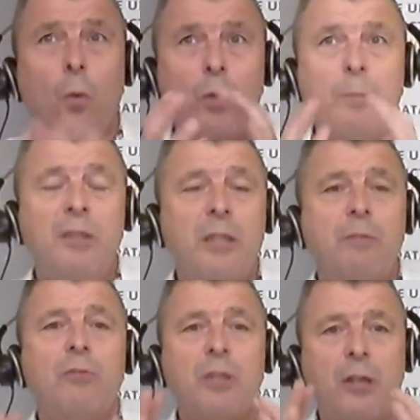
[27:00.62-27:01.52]
all the
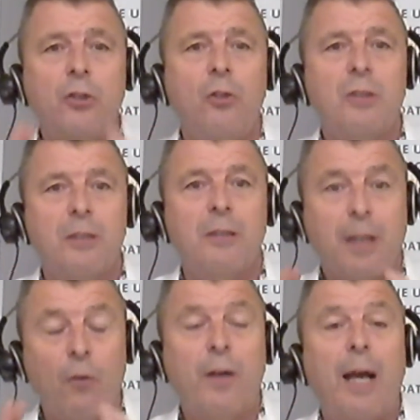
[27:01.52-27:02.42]
materials that are not
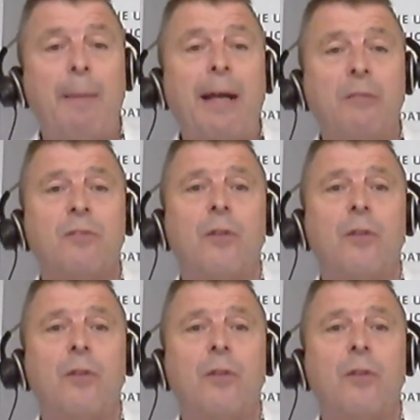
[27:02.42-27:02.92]
or come out